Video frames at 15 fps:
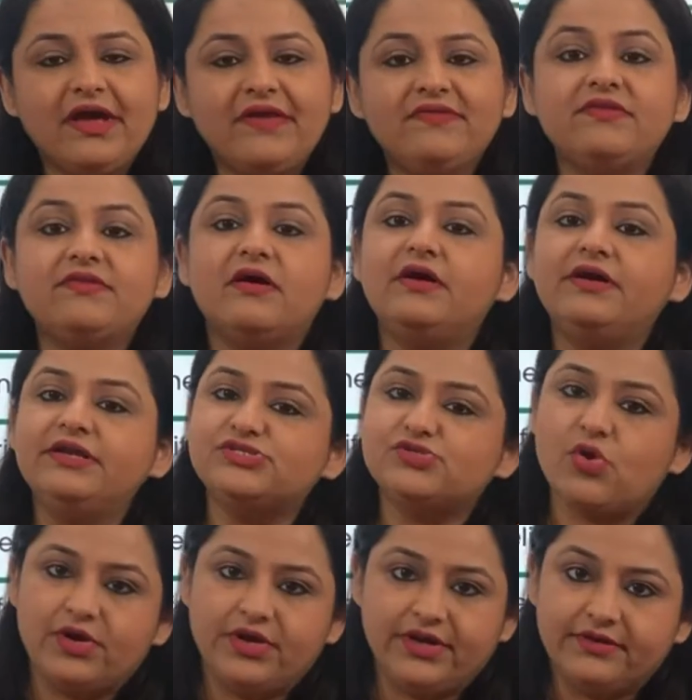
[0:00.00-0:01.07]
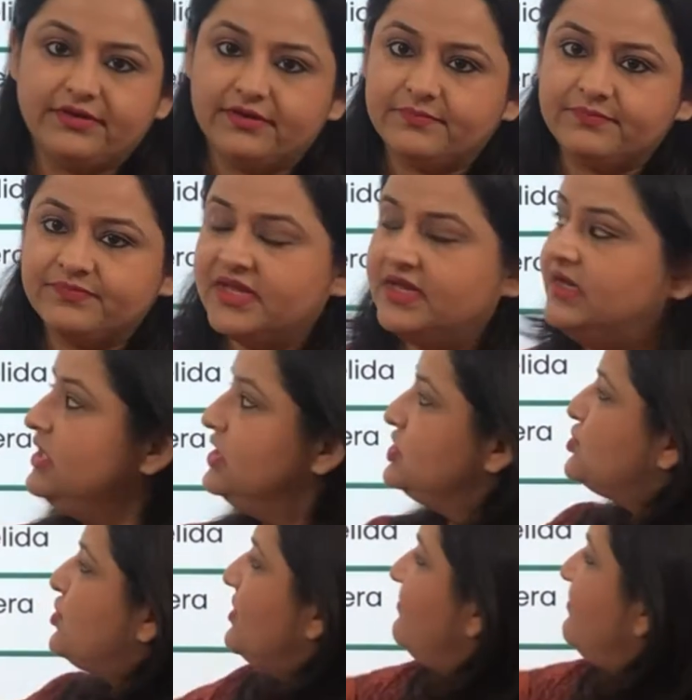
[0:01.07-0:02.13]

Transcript: and the third is Chordata. So